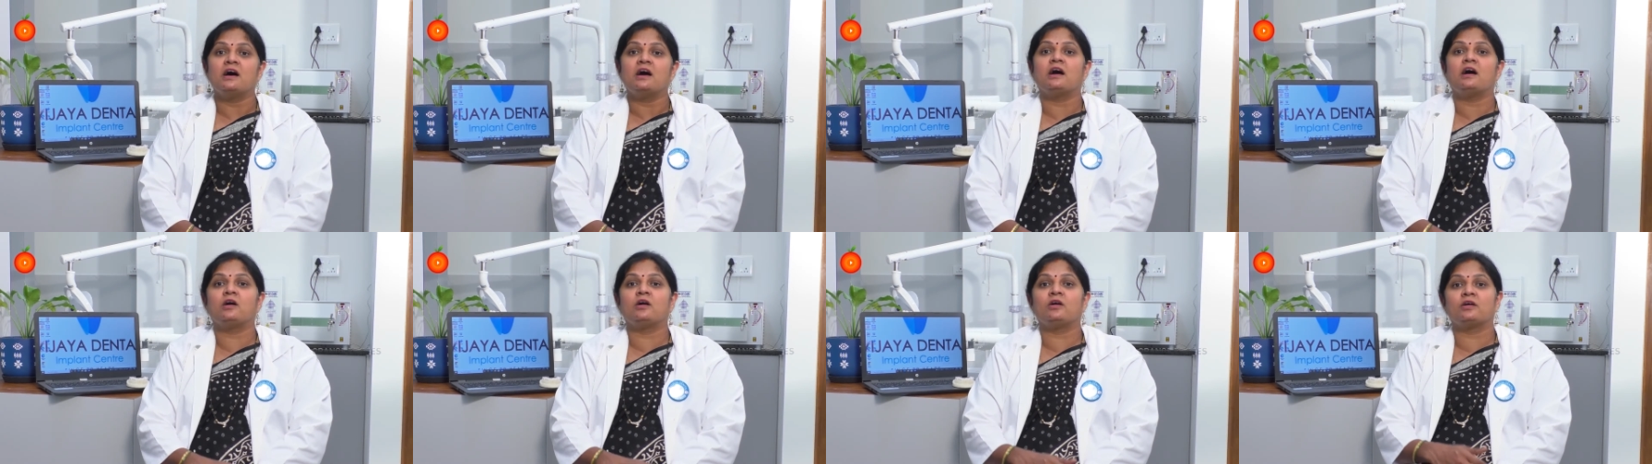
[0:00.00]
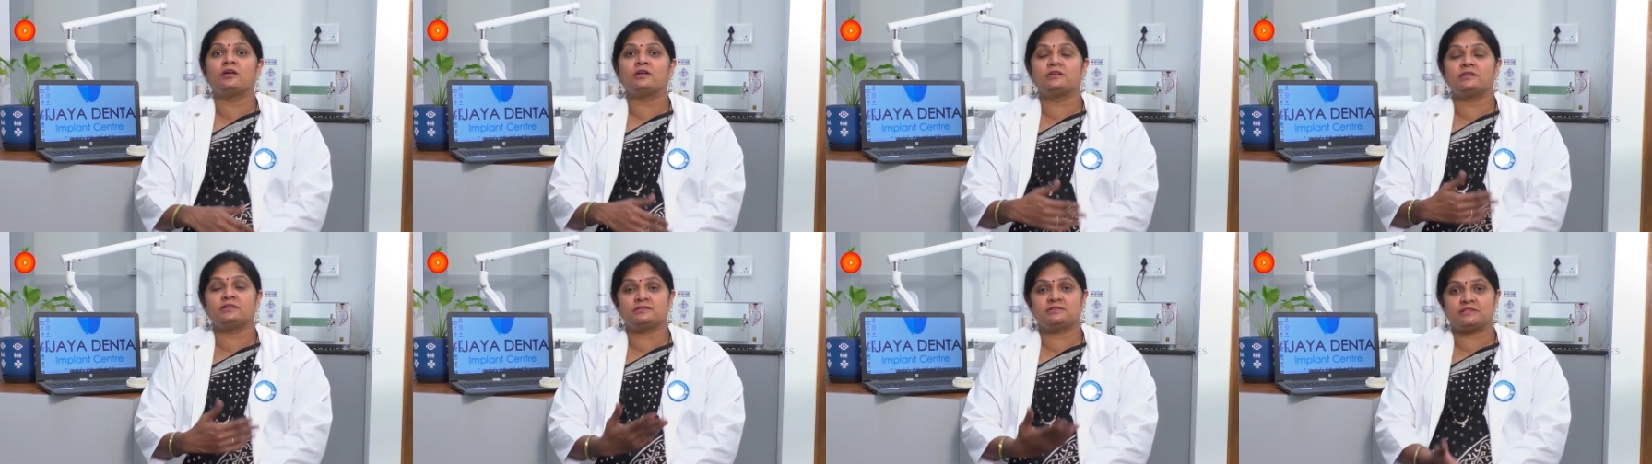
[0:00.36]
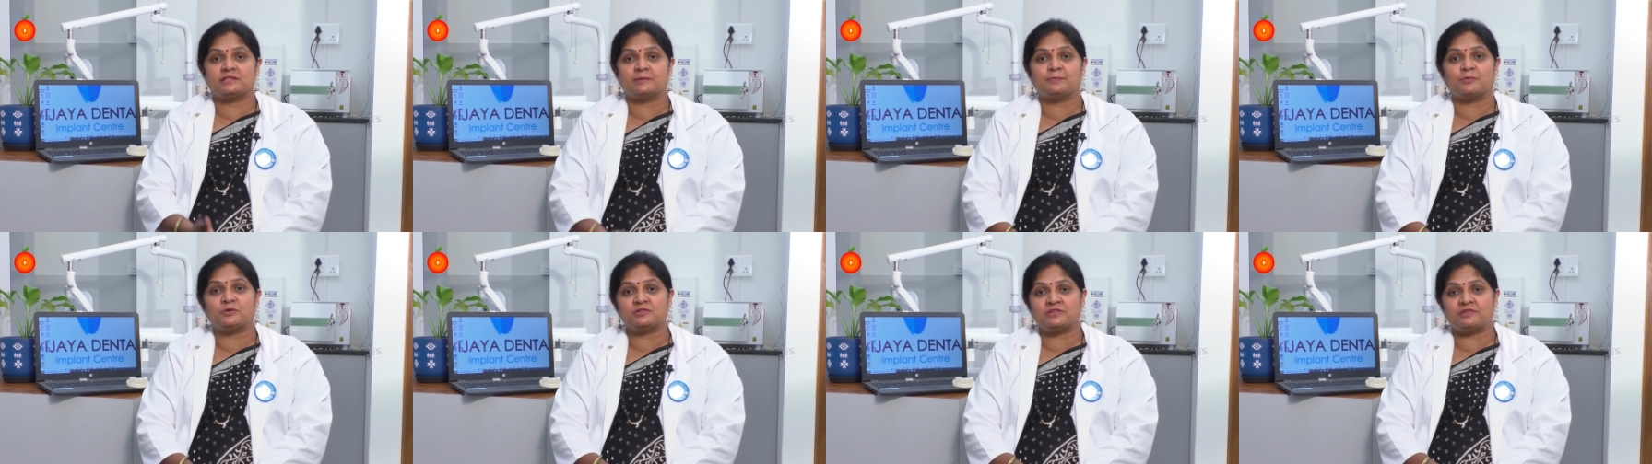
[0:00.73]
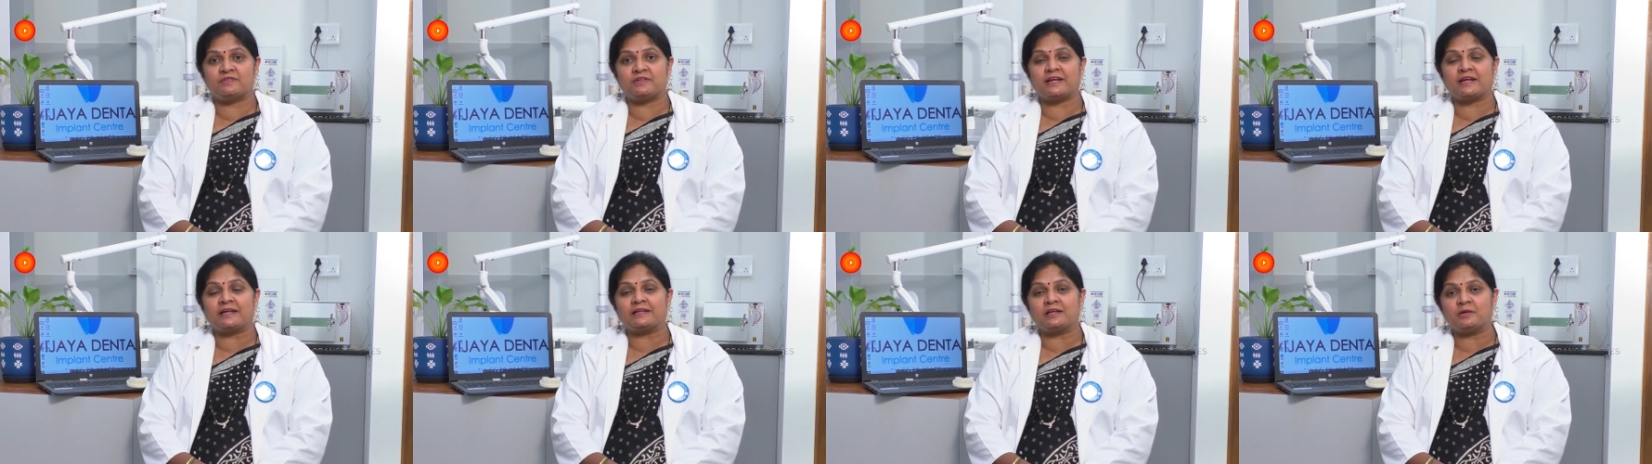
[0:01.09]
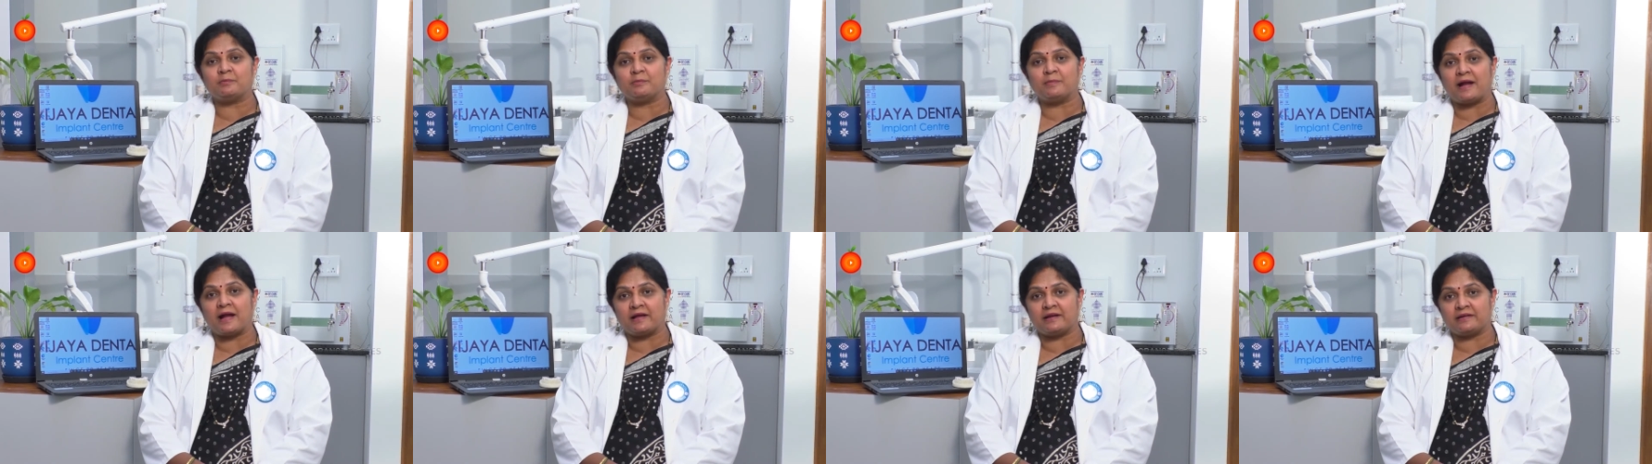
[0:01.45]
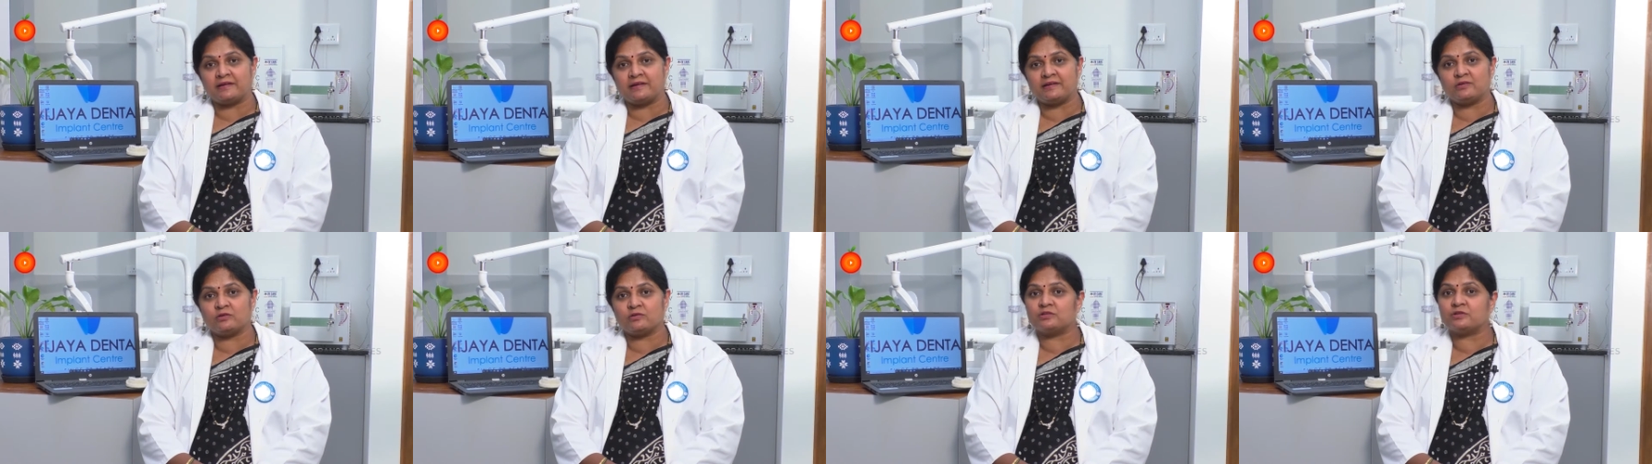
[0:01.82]
or suppose if they're getting
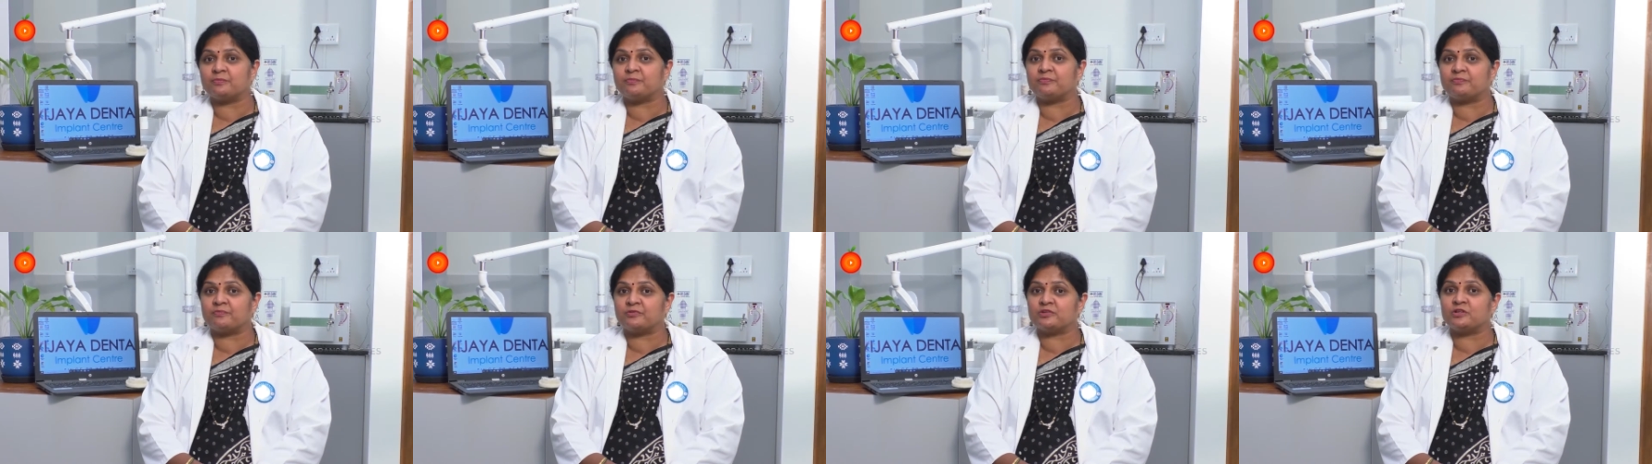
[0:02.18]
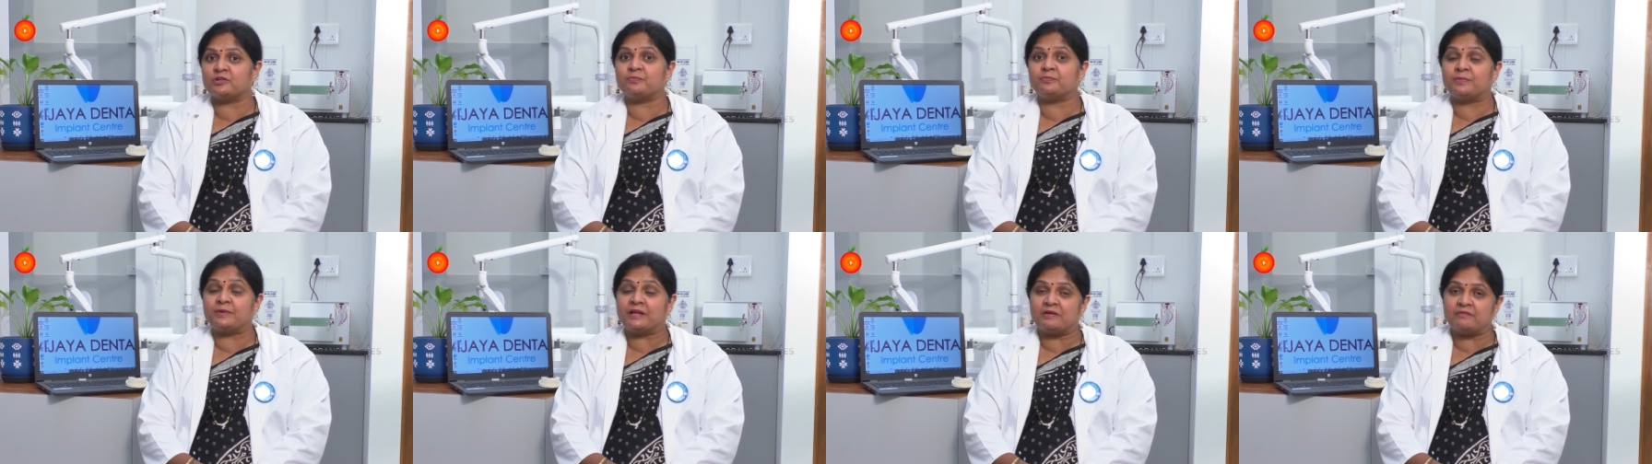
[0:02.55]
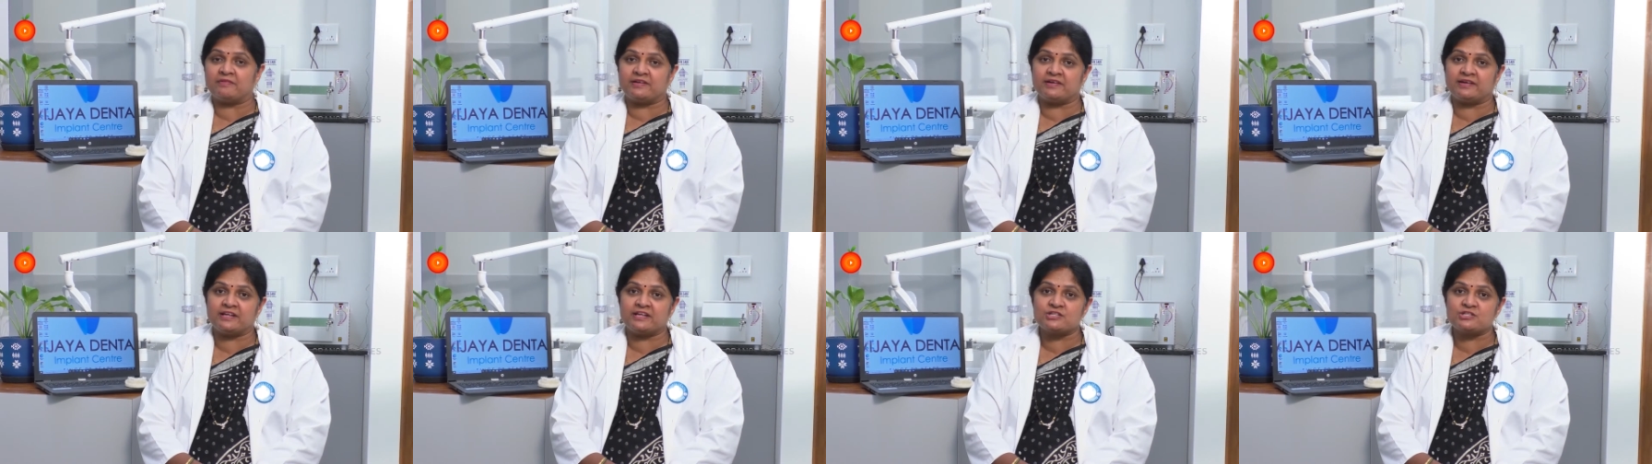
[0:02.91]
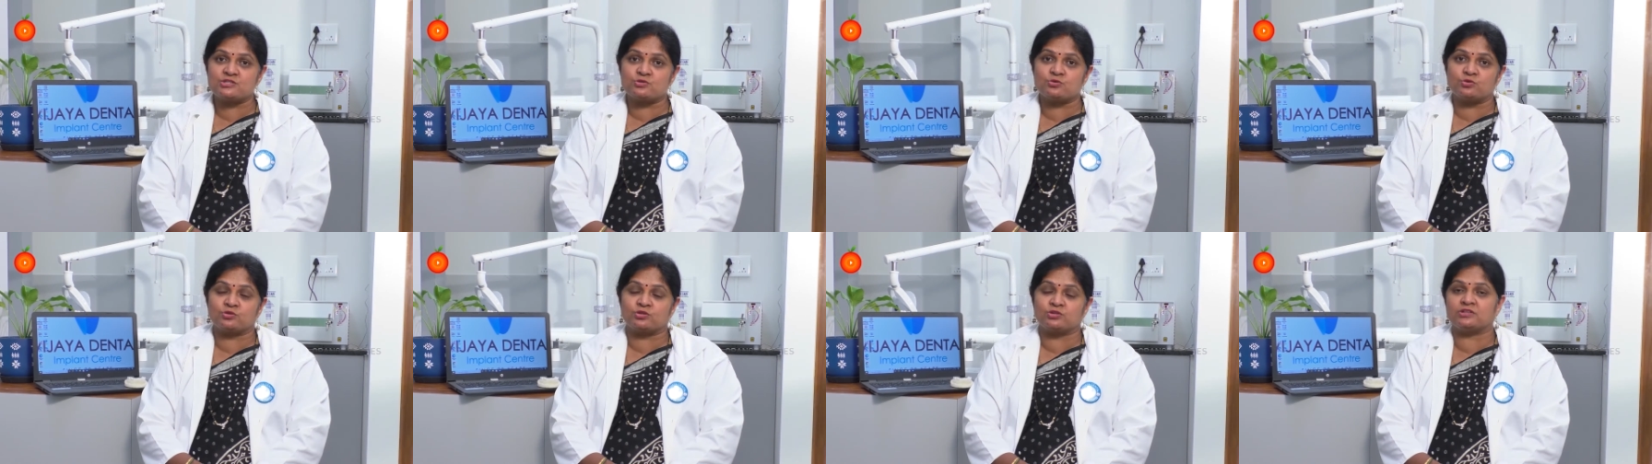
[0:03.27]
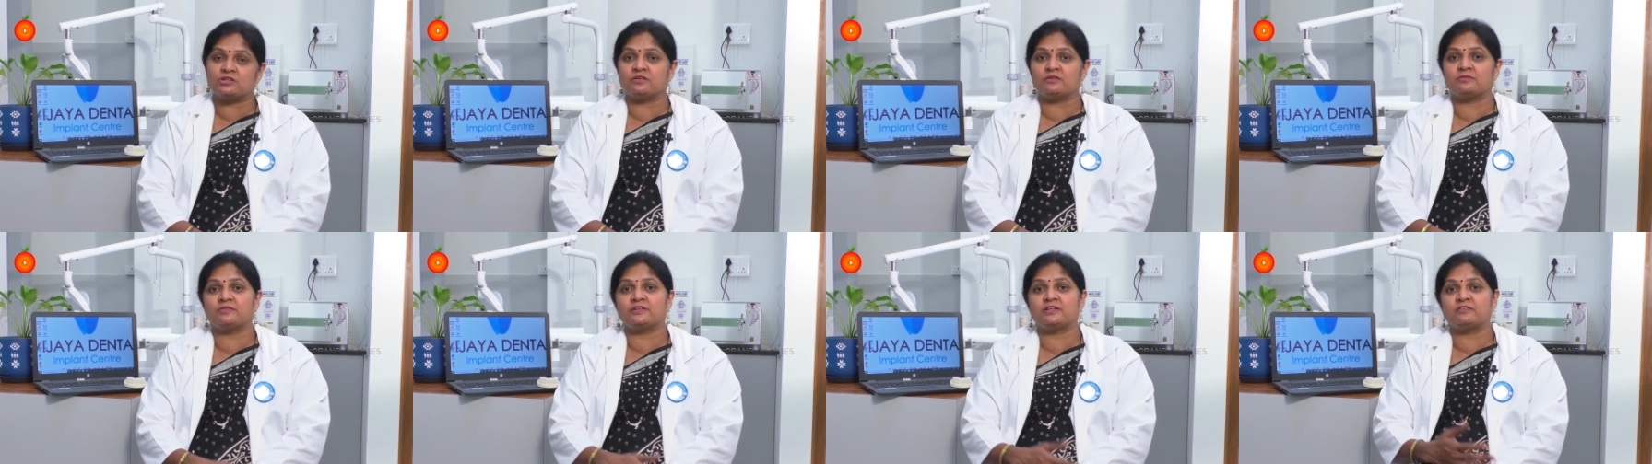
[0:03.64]
married or the for the pre-wedding shoot or the,